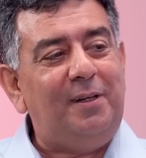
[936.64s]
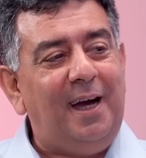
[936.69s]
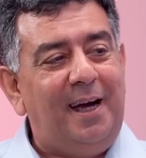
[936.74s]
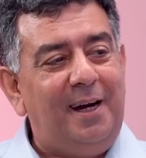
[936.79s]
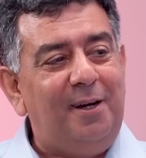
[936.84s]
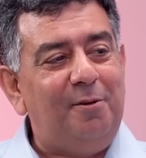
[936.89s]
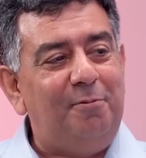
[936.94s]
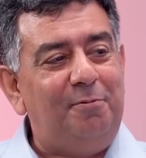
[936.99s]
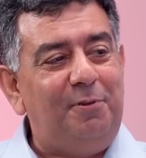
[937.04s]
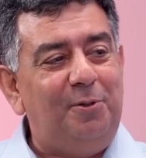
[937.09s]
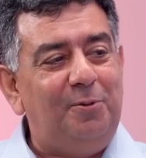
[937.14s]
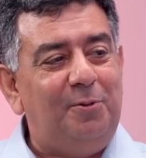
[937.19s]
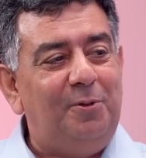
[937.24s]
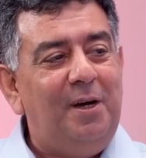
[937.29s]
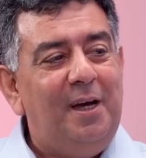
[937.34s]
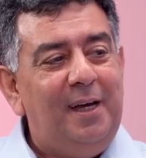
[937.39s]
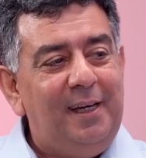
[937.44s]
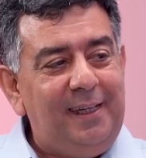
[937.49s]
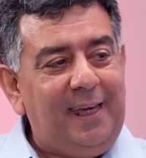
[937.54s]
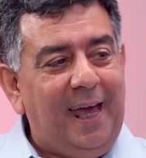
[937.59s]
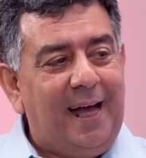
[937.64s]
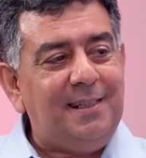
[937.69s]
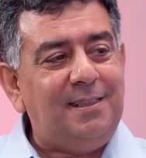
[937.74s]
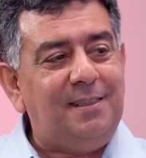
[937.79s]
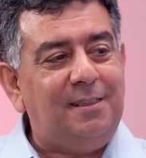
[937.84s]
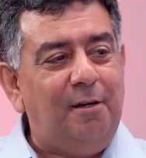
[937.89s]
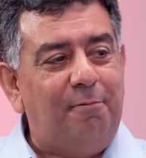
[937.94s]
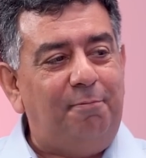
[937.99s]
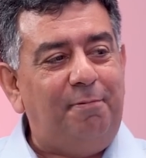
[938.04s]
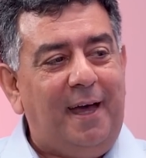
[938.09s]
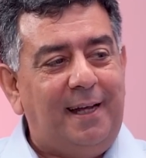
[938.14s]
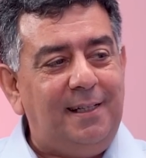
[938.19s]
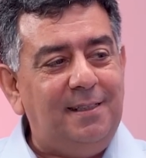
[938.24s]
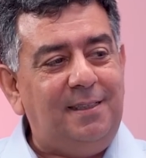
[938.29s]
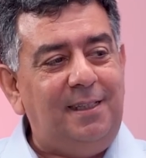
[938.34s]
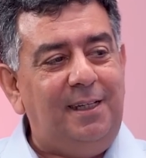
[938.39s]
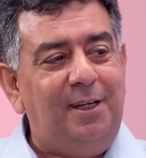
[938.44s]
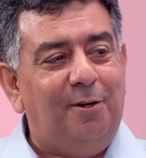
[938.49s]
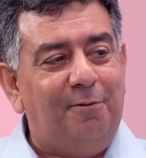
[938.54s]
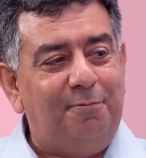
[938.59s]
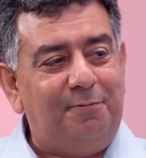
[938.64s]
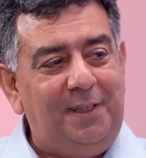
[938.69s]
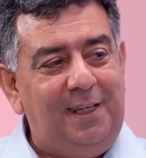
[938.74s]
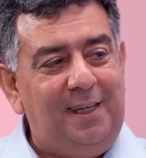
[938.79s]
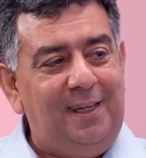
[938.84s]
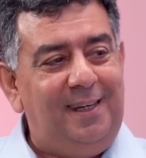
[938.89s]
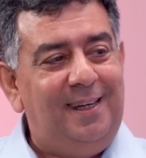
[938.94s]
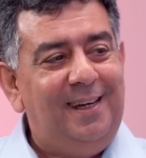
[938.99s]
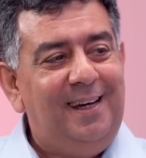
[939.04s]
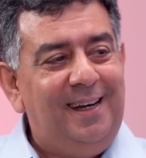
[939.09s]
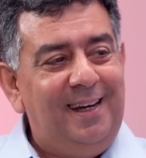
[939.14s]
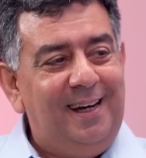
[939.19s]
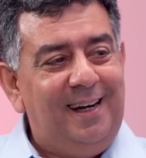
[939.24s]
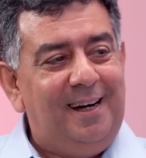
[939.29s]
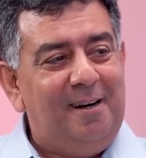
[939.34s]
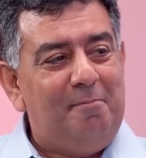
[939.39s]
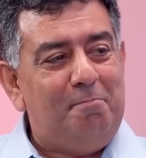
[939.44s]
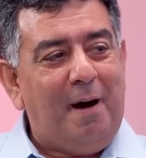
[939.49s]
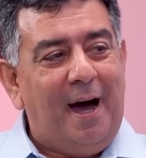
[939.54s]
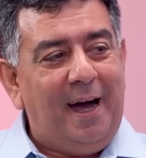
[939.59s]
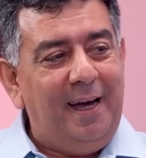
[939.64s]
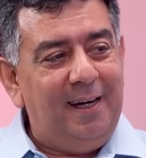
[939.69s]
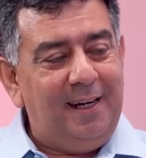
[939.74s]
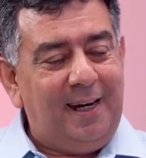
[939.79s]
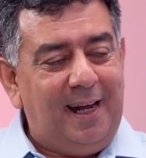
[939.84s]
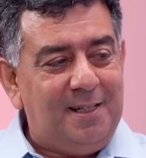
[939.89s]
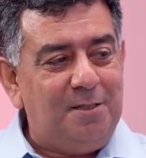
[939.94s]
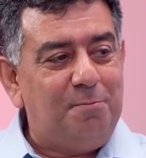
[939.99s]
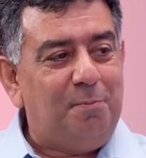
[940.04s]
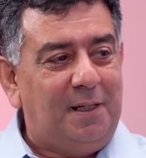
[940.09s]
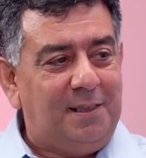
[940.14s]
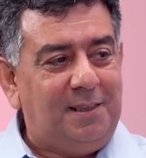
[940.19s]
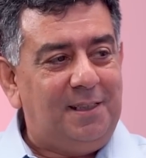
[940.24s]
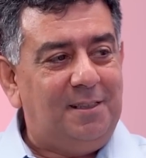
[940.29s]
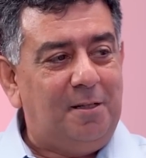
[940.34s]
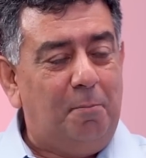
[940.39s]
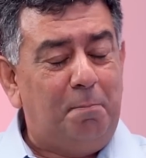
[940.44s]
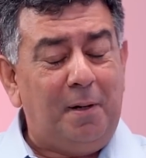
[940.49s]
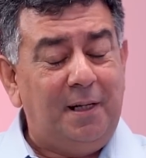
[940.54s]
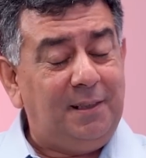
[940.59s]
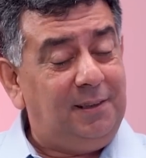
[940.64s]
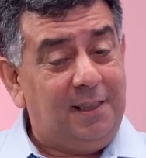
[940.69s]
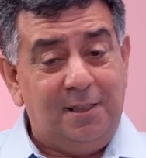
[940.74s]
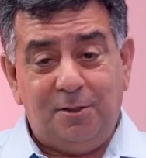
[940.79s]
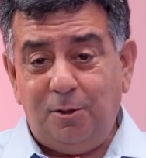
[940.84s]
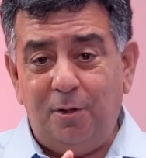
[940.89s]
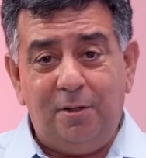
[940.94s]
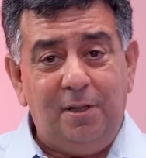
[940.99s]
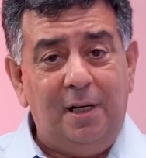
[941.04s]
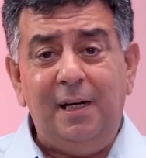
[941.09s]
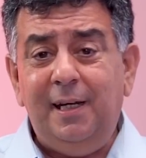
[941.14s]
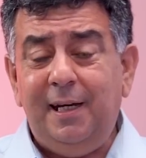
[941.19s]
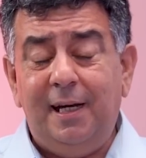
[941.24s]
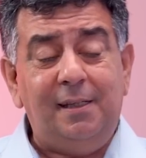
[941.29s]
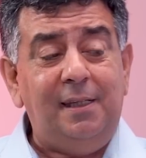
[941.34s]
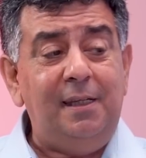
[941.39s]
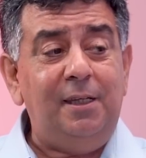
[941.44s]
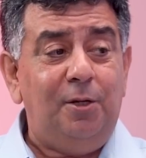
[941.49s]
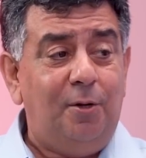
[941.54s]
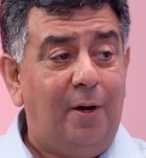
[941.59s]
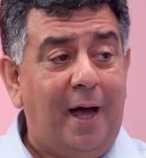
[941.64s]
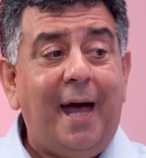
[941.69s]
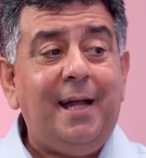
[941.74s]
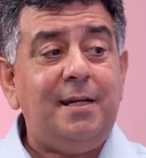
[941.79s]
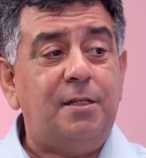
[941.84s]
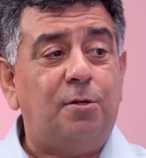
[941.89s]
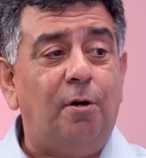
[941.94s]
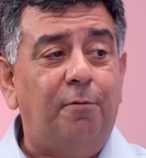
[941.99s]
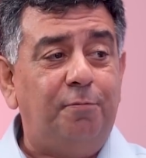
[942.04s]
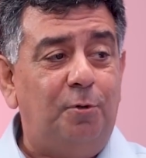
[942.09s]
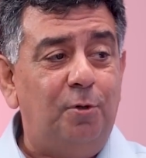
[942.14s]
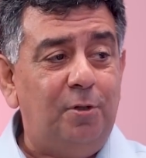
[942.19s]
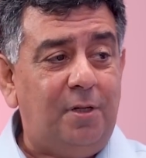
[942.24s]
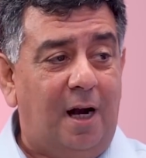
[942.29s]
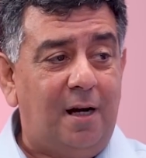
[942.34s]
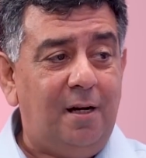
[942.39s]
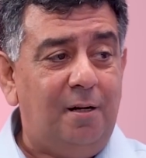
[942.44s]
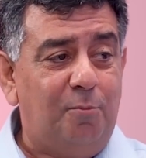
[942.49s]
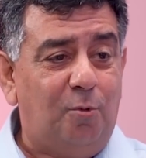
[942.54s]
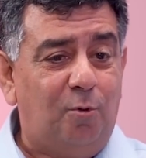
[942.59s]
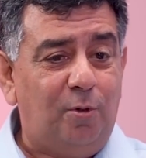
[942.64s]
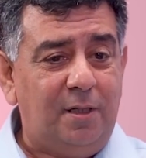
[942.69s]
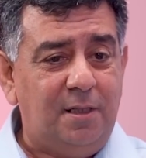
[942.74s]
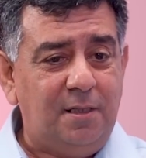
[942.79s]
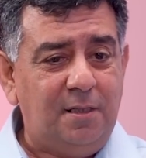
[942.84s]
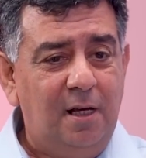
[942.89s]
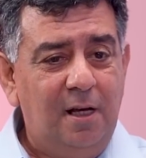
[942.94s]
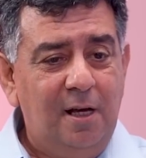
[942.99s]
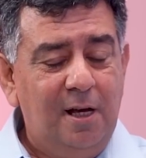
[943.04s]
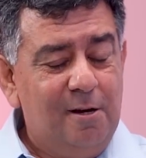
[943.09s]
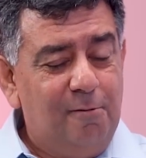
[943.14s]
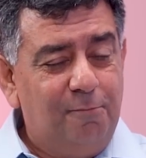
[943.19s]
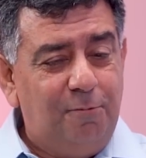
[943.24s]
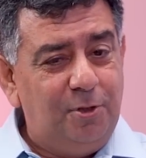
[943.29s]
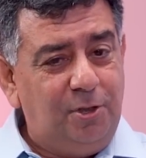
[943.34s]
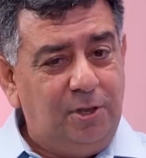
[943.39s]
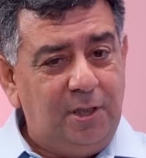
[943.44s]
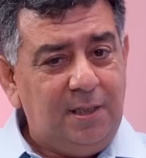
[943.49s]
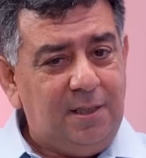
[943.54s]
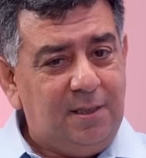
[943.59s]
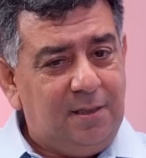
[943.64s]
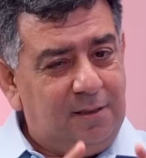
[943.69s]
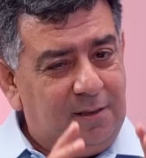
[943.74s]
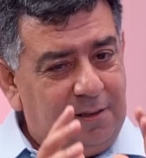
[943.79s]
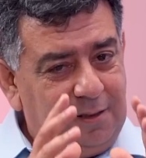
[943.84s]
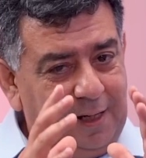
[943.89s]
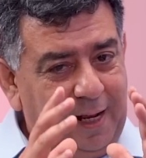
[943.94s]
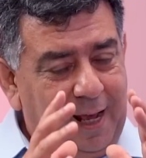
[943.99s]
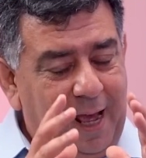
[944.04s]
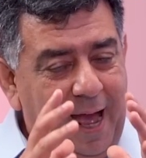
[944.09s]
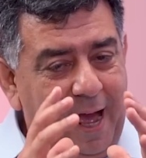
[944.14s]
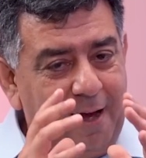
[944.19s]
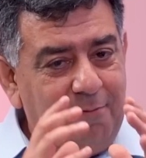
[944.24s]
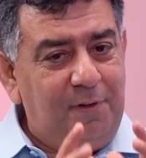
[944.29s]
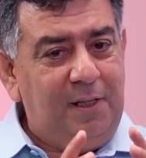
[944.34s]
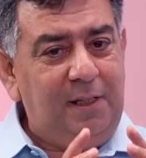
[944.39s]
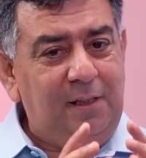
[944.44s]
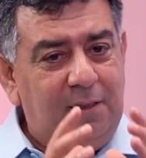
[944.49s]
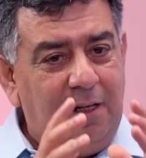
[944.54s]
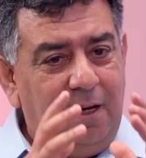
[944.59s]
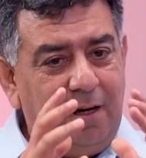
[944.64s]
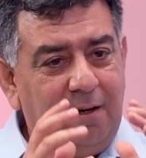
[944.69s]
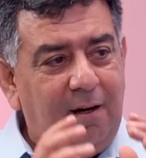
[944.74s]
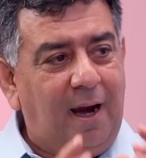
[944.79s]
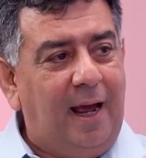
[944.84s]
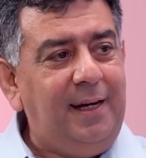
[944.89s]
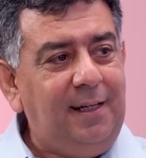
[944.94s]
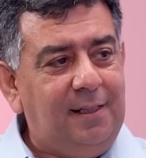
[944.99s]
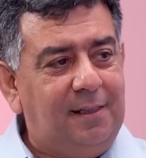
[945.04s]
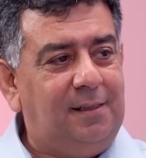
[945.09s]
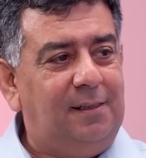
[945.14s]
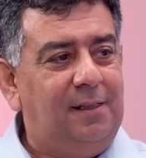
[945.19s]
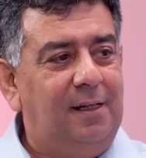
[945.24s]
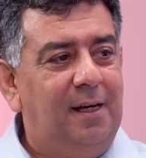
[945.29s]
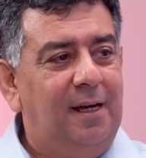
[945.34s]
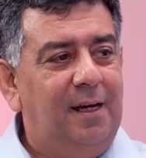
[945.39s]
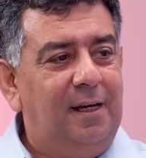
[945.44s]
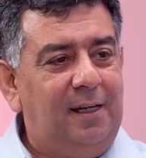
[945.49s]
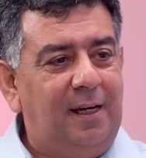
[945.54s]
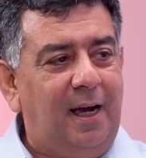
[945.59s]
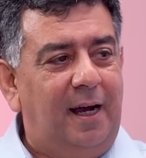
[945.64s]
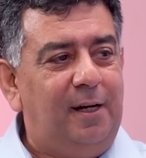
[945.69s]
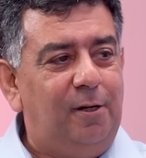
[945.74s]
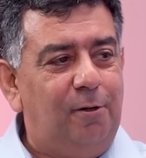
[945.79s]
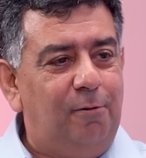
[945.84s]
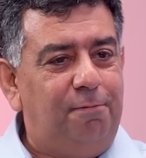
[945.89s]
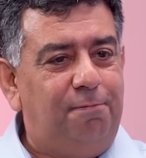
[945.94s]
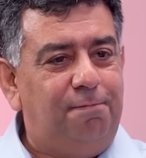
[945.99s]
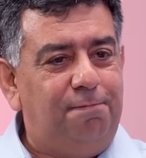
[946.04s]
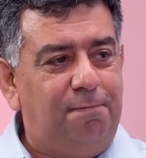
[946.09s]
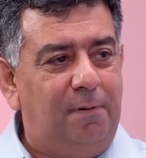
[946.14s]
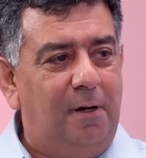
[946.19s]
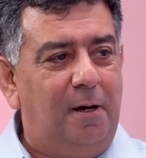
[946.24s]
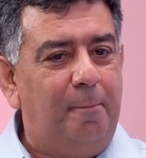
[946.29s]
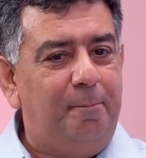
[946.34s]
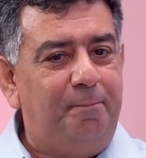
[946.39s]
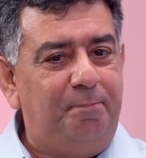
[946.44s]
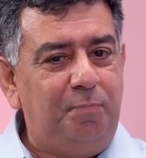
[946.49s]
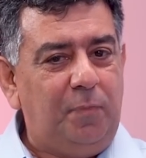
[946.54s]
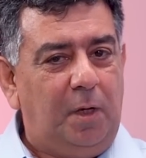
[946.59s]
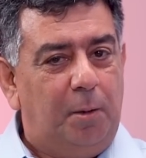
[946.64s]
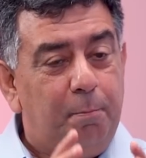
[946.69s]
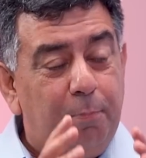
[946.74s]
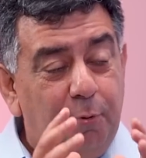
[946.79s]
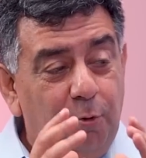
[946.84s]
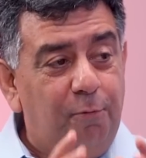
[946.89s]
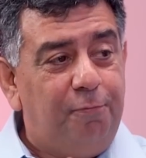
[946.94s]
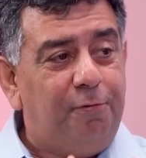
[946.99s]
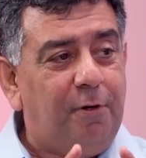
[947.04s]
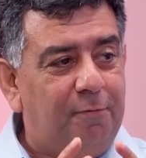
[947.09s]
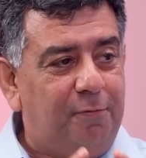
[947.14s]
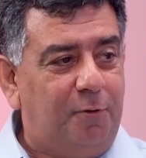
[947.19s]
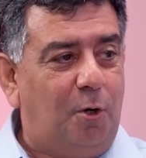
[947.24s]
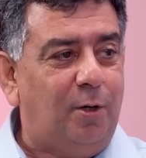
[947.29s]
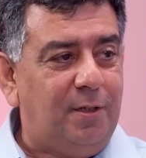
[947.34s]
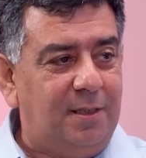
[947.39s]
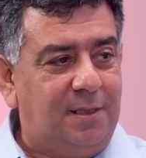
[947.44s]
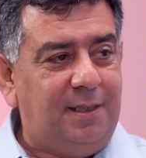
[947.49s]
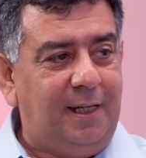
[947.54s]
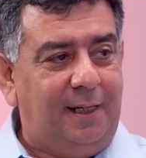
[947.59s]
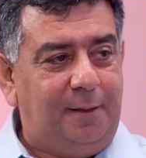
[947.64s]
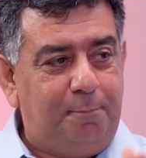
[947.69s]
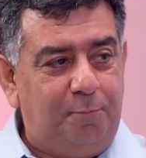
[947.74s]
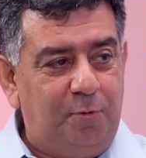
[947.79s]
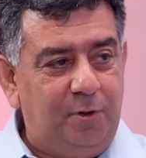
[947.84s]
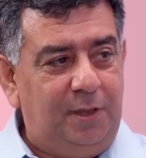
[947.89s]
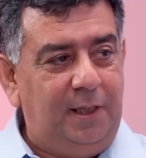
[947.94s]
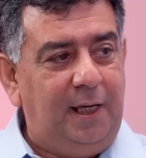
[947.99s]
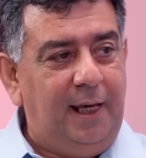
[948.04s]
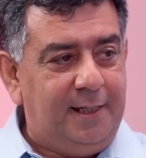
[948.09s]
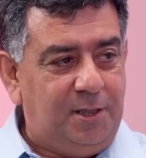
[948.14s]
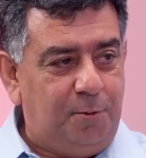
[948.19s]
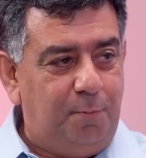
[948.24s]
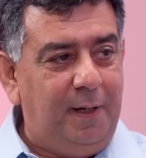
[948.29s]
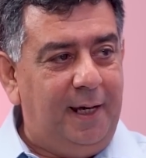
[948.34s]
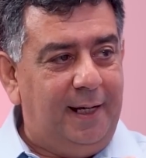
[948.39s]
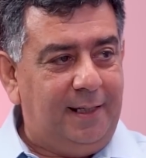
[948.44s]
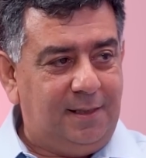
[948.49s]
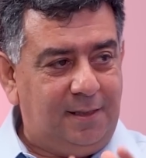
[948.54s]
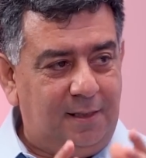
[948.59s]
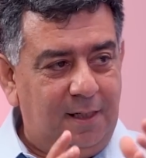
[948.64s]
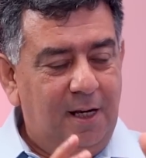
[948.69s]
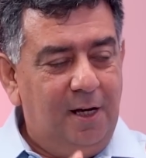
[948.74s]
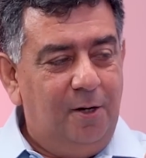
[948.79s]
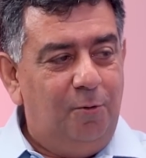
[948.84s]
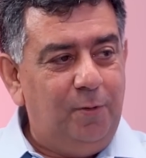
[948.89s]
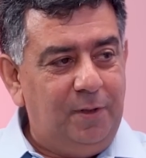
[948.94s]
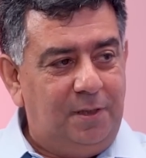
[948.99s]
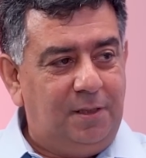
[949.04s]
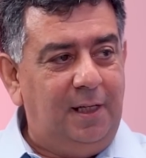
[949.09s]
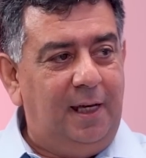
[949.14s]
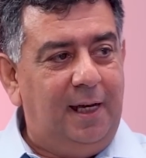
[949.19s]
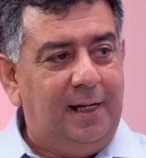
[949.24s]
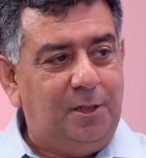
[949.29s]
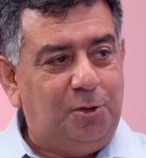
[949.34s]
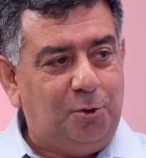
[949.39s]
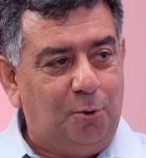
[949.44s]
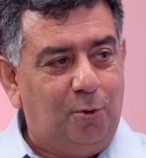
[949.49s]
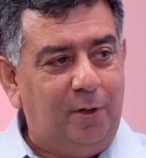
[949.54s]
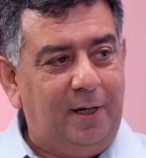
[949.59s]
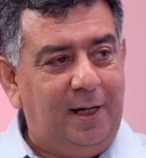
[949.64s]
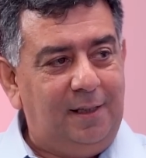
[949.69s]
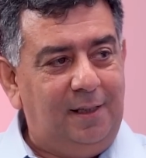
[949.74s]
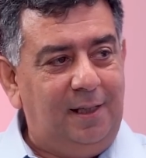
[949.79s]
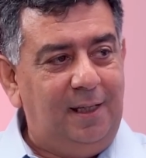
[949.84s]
kind of, in fact, catch the fancy of the buyer as much as the Punch does. So really, I think, hats off to Tata Motors for just having the right kind of proof of concept with the HBX, which they had showed at